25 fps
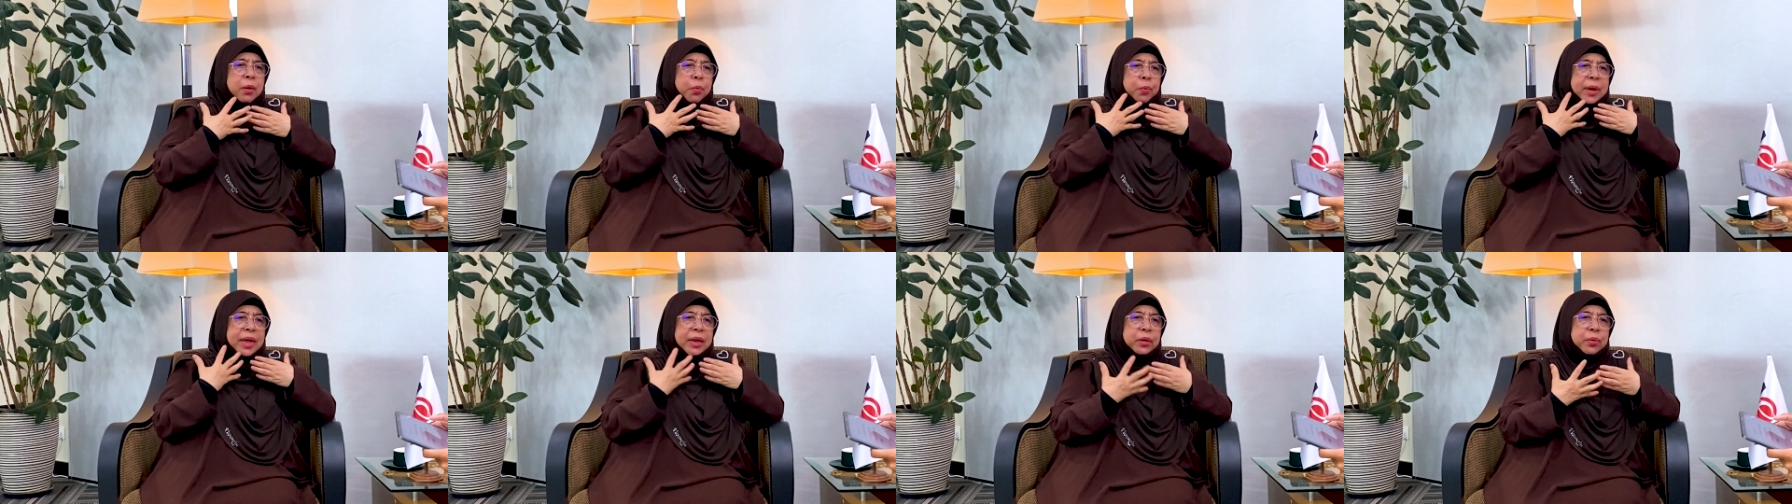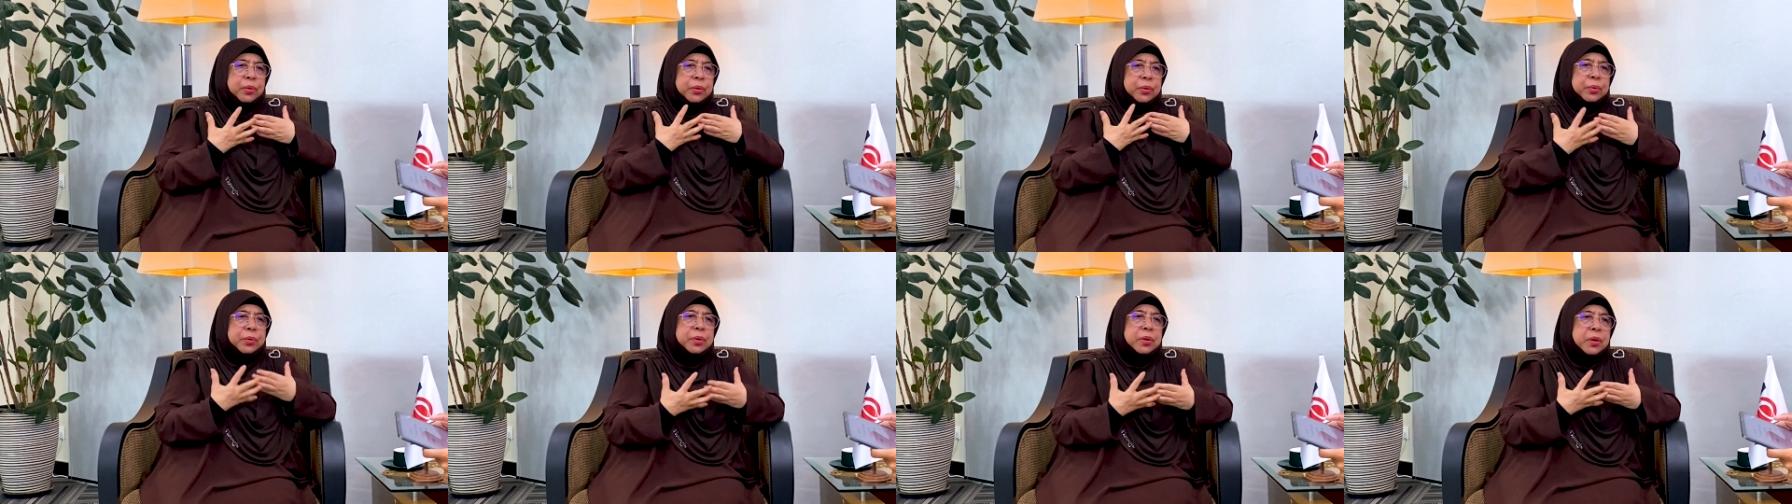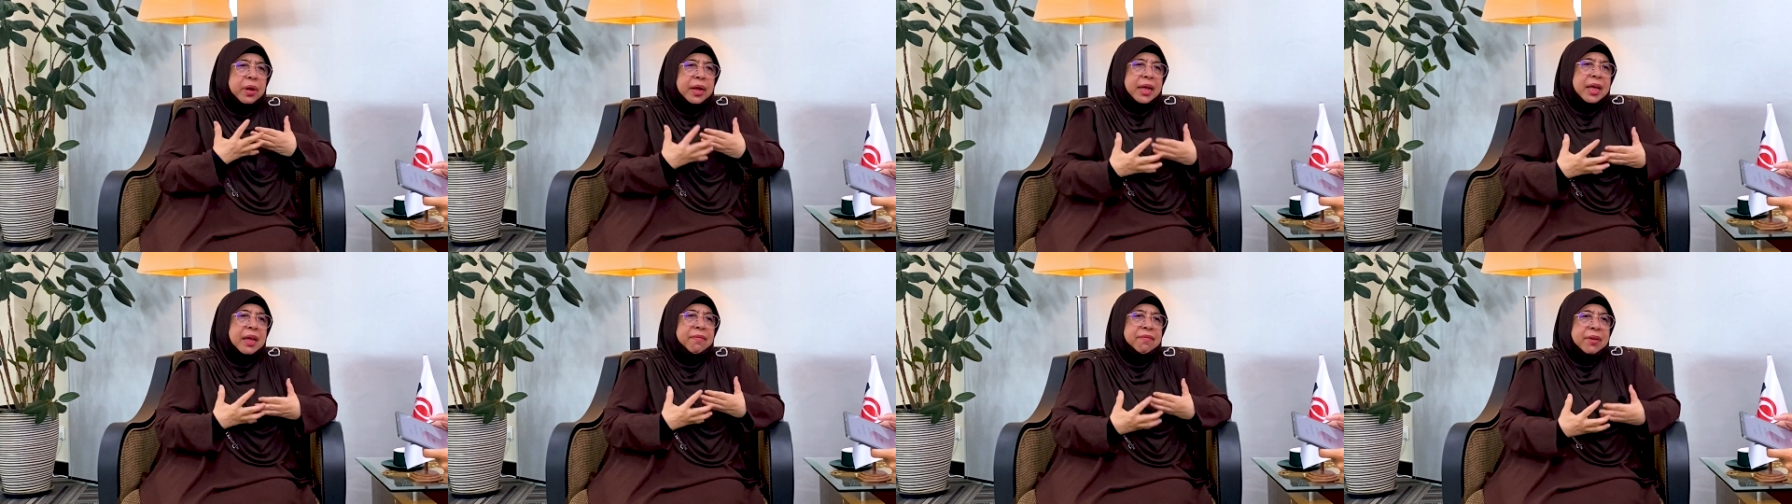when you do
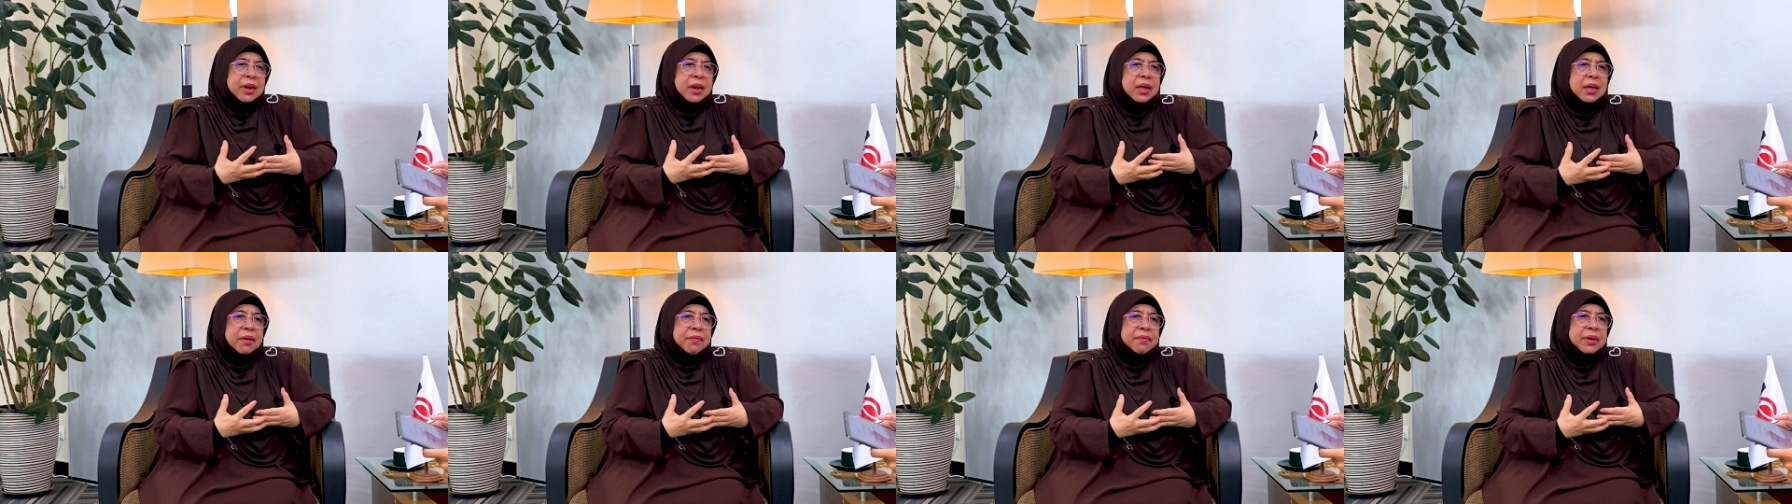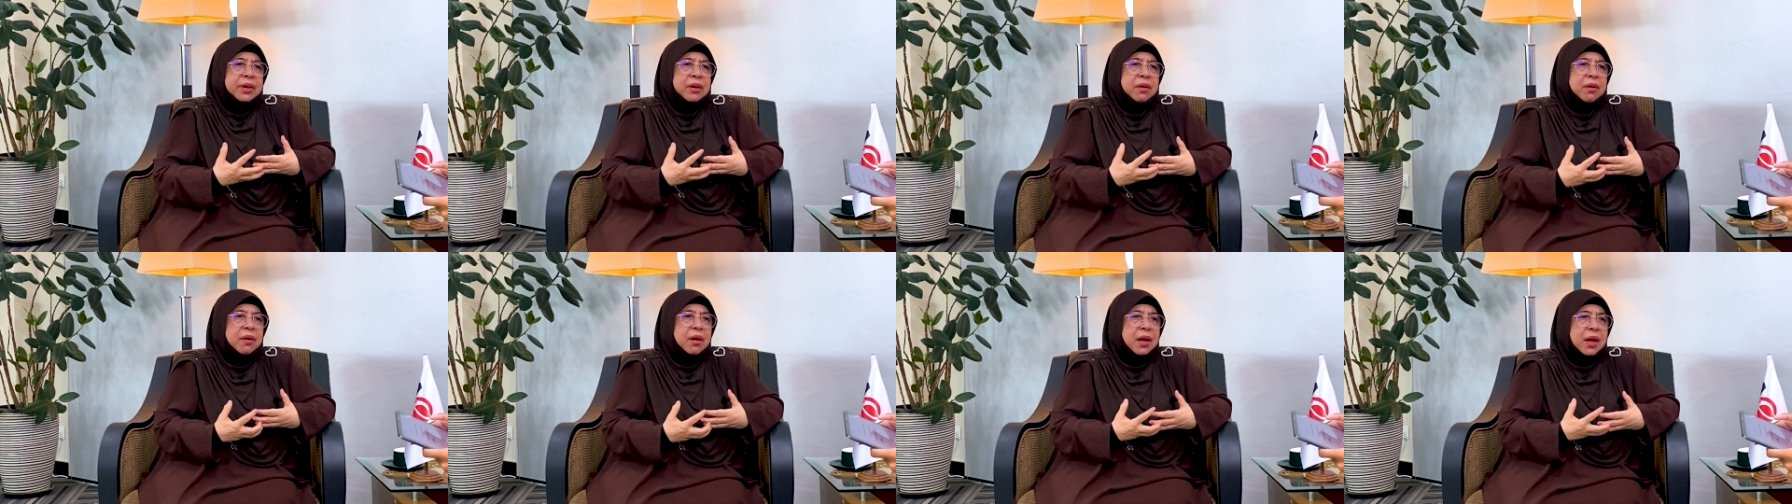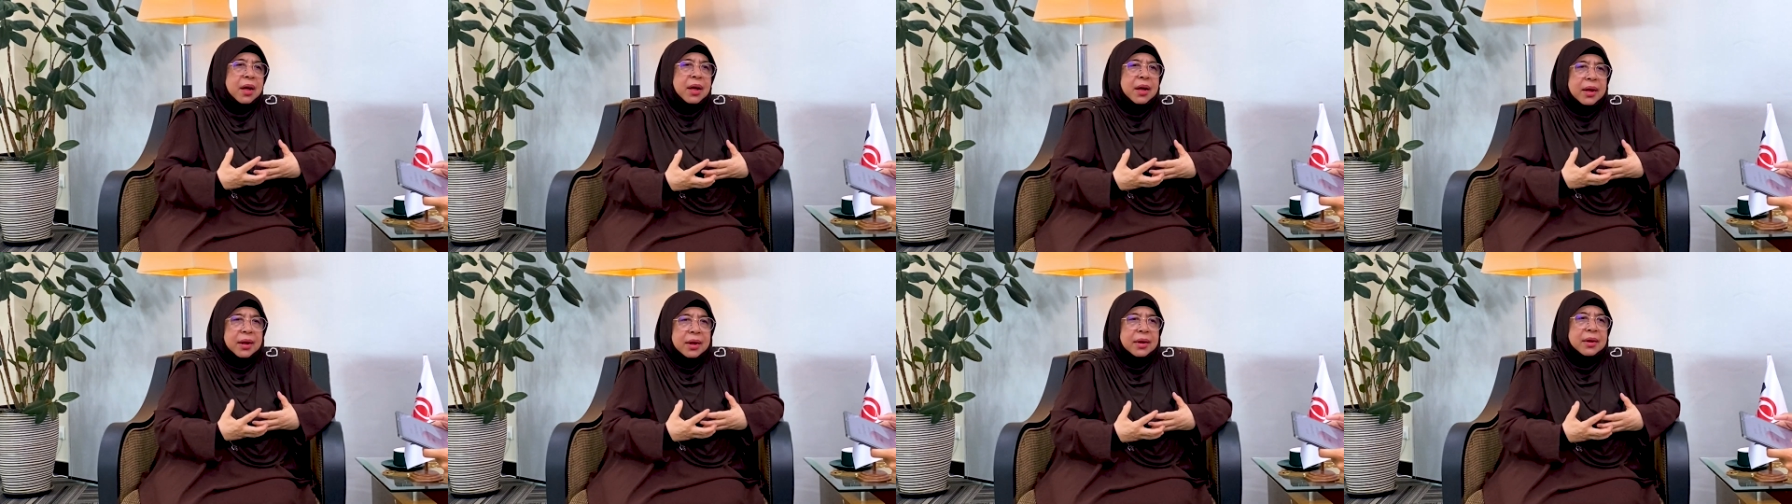not have love in your
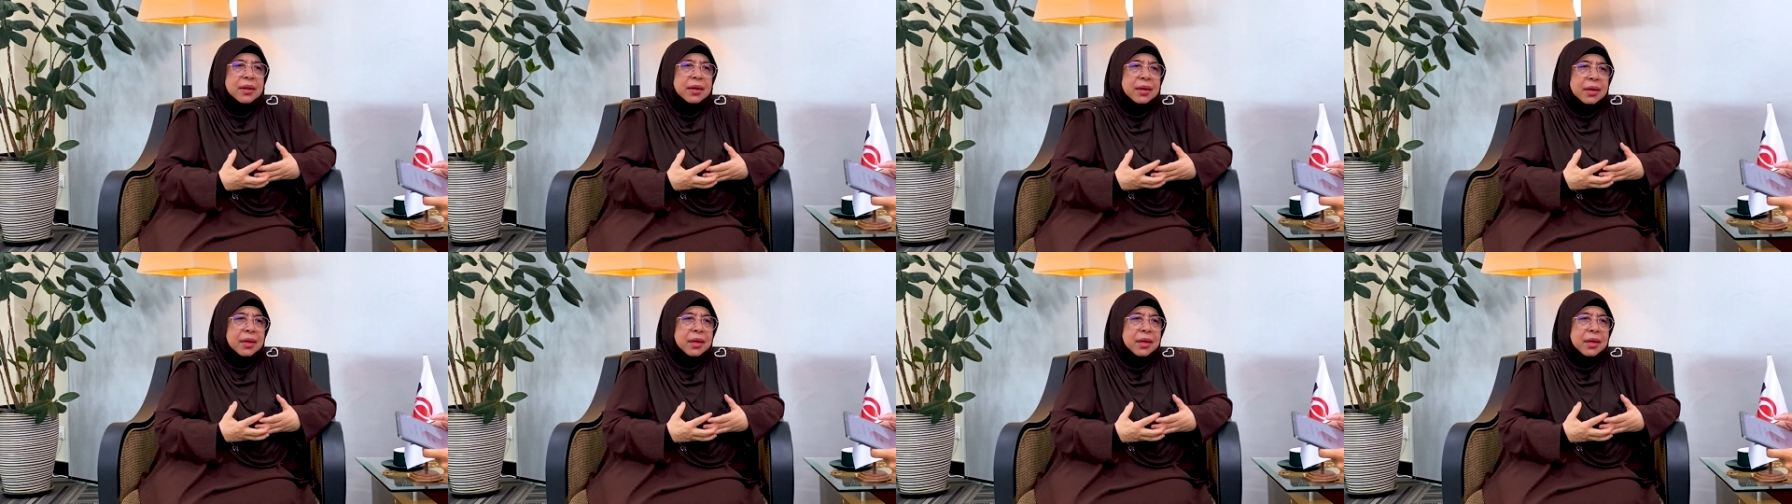heart,